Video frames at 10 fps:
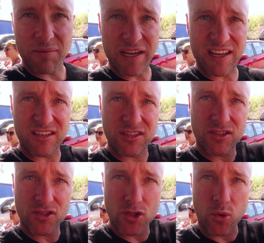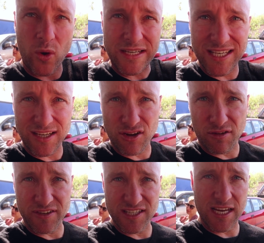about 20
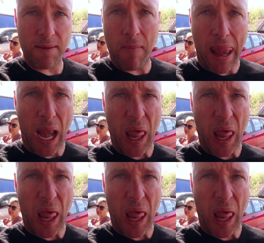coffees in,